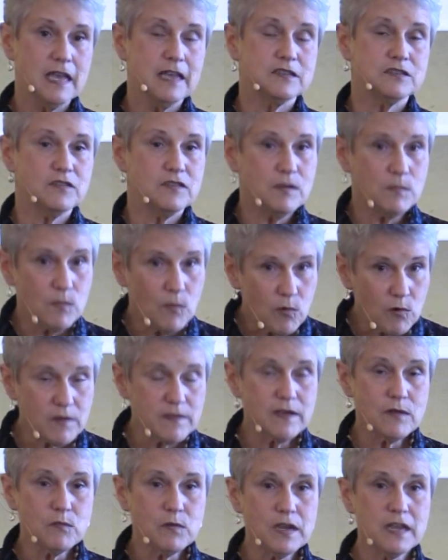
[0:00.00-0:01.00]
So the more
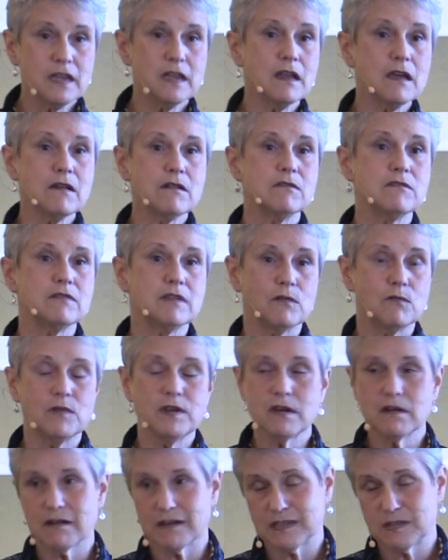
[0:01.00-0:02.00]
that we know that
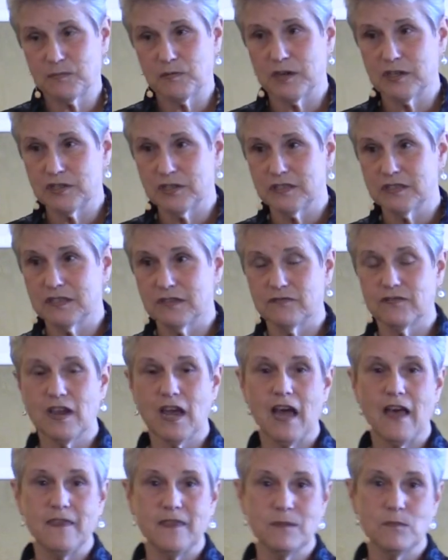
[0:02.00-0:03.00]
we are expressions of
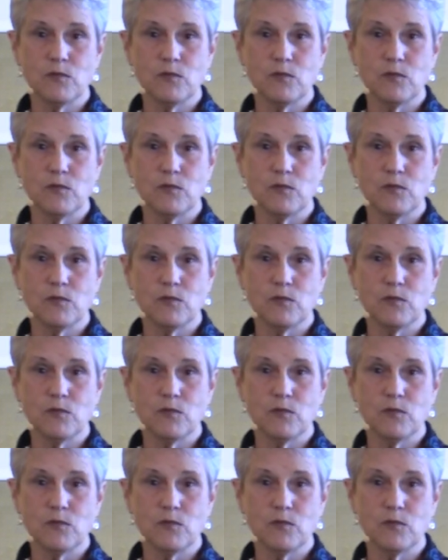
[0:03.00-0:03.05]
God,